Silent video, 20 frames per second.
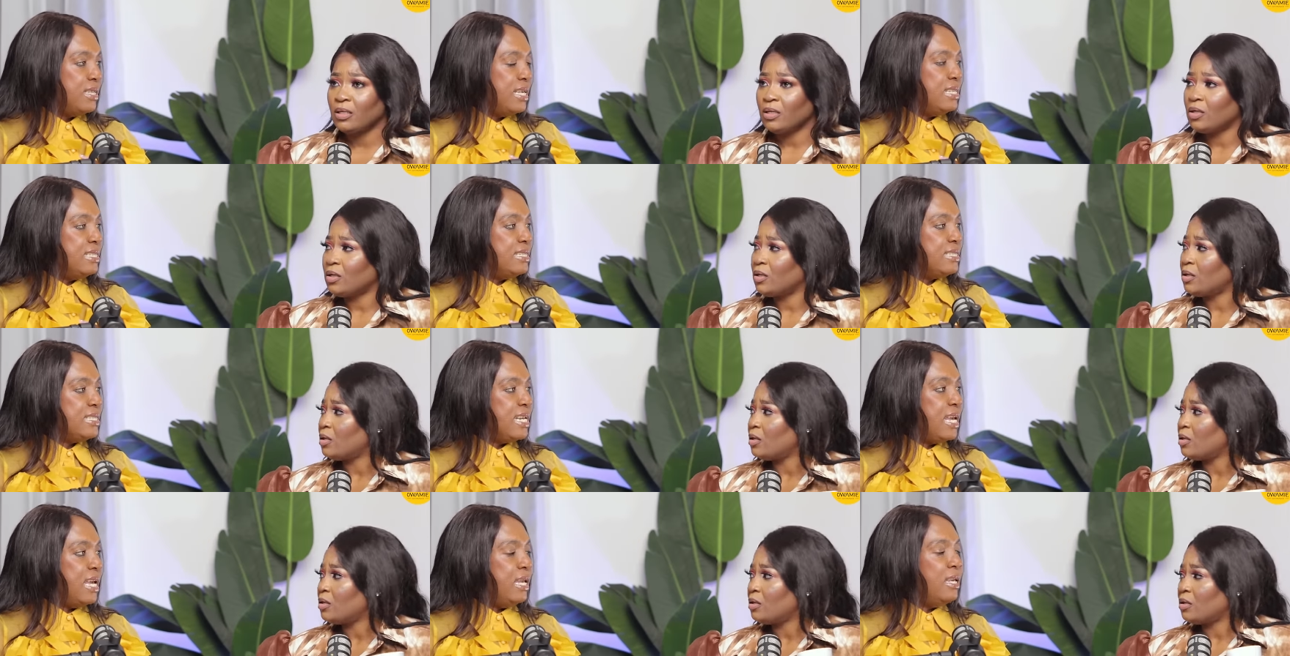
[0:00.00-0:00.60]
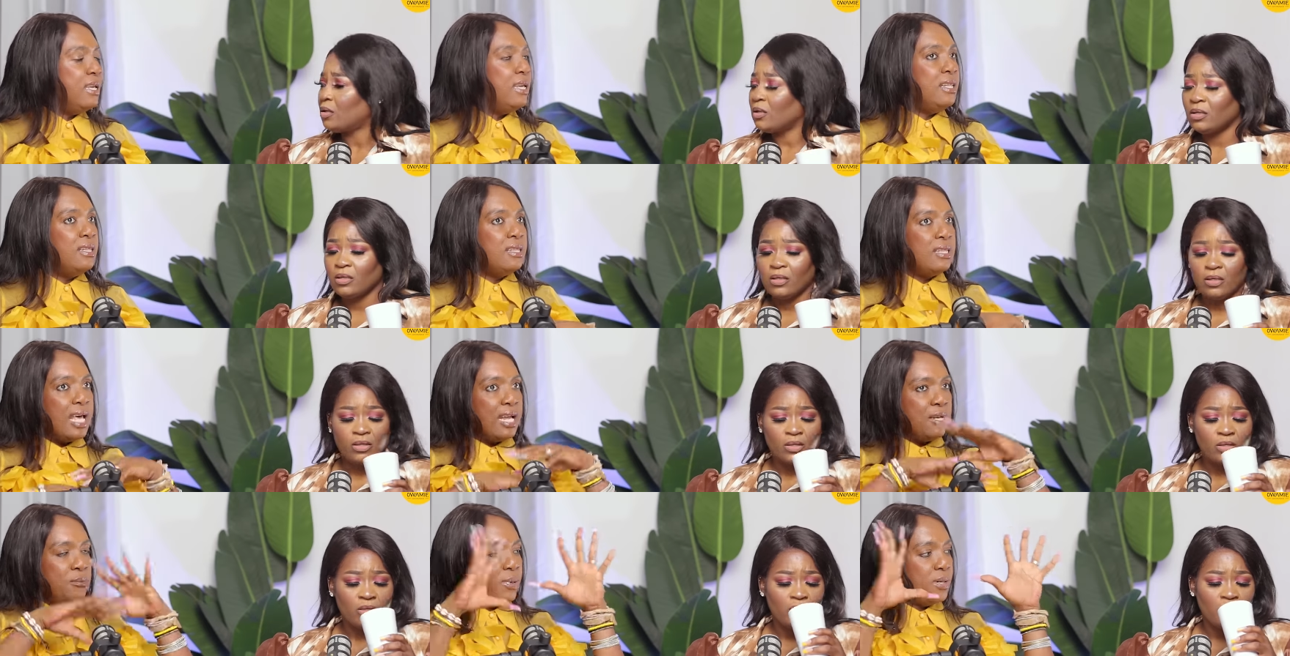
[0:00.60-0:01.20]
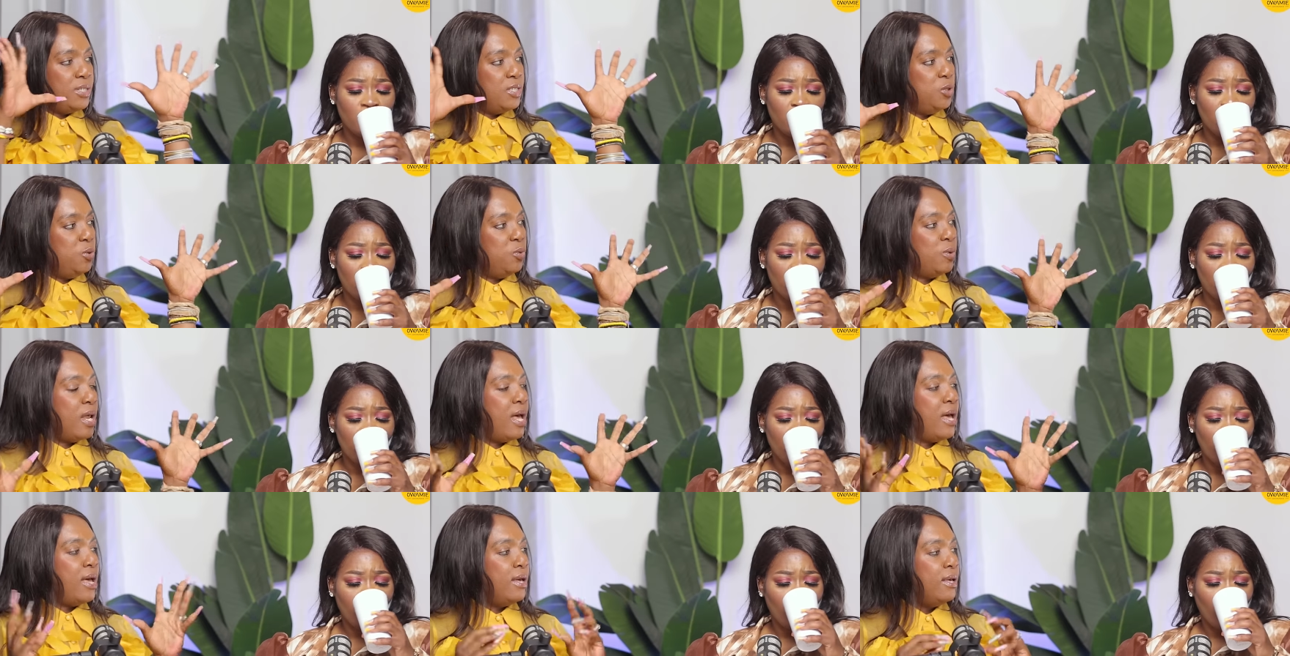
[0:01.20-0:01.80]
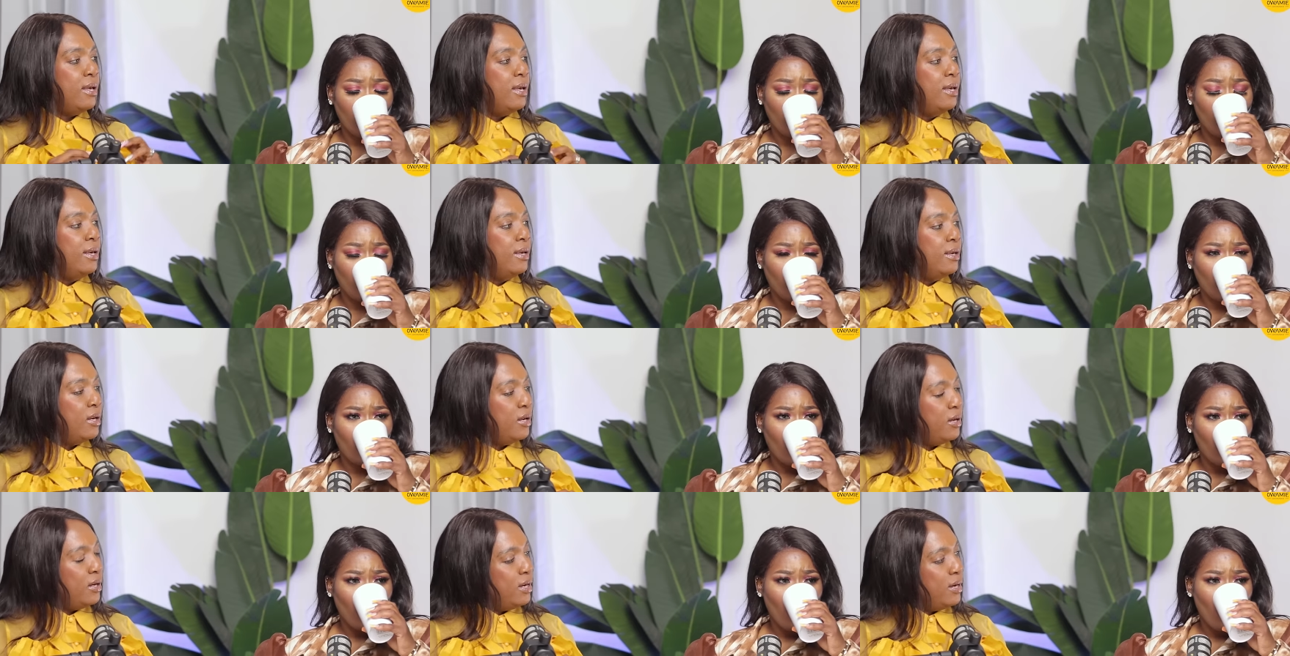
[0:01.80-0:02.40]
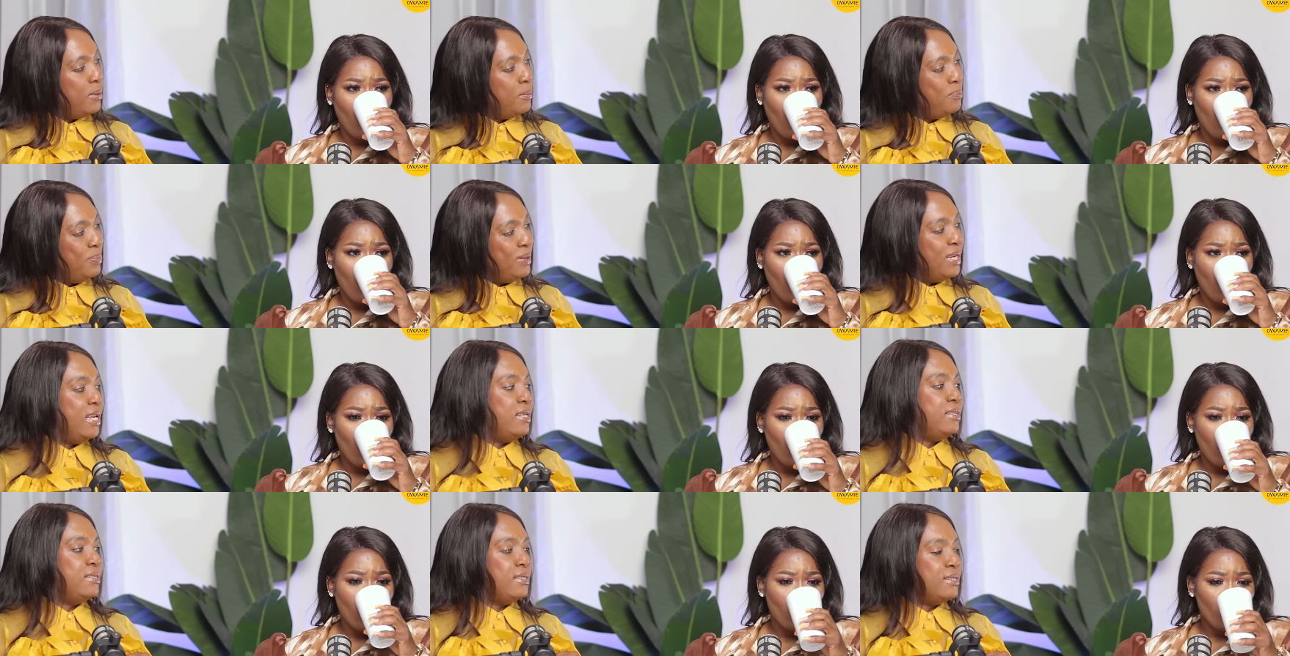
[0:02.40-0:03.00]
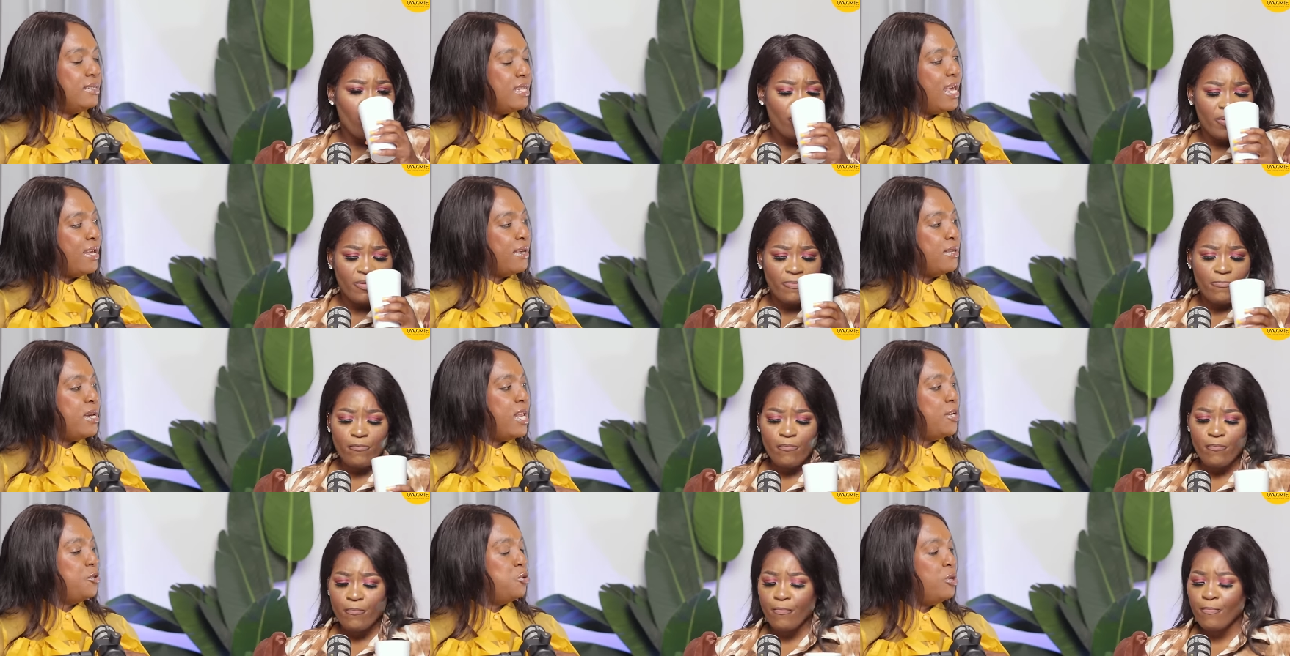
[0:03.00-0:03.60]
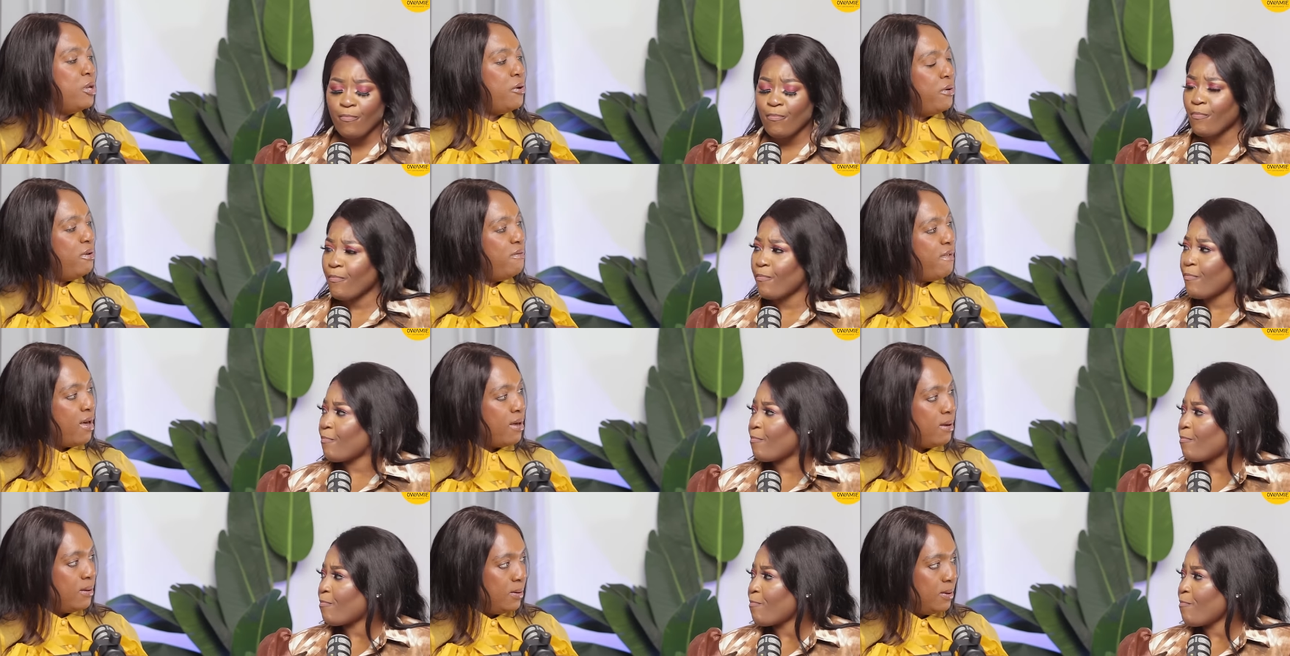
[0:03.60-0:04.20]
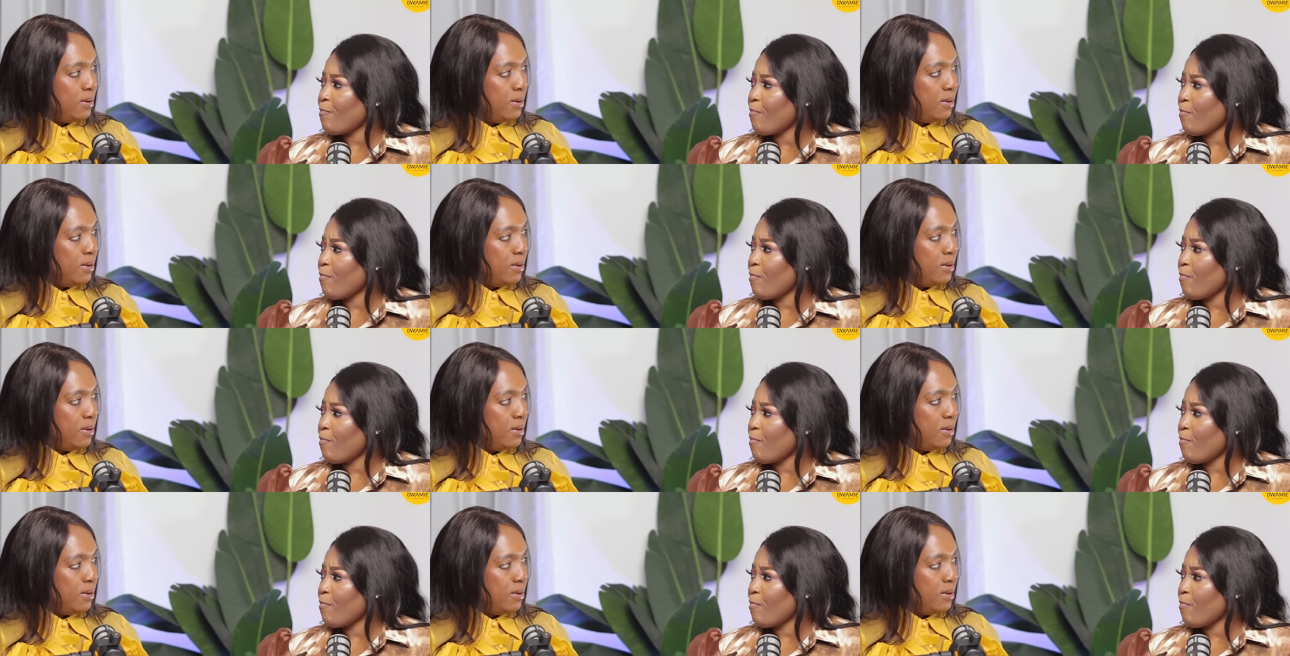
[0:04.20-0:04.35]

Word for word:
Speaker 1: They stay in that particular place. It's like next to the river.